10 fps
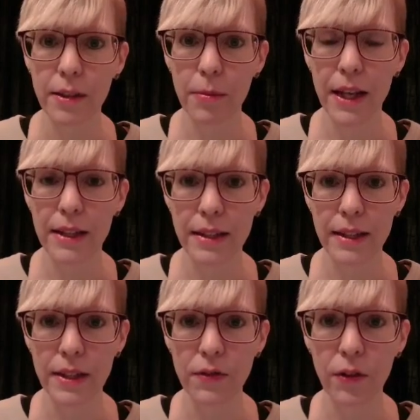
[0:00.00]

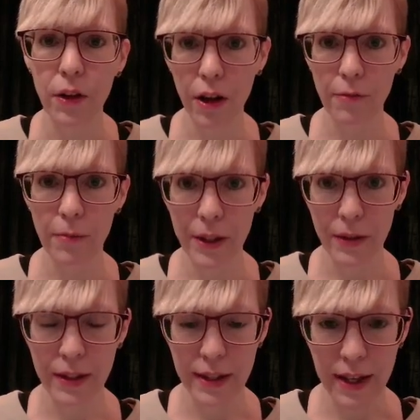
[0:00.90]
dependencies for all of my
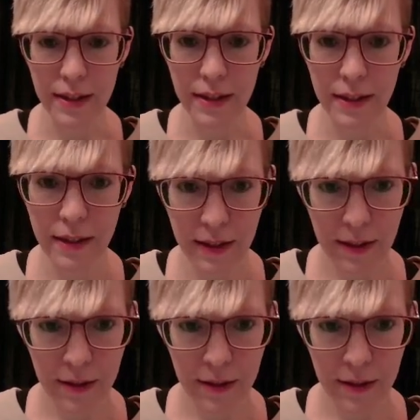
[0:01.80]
unit tests.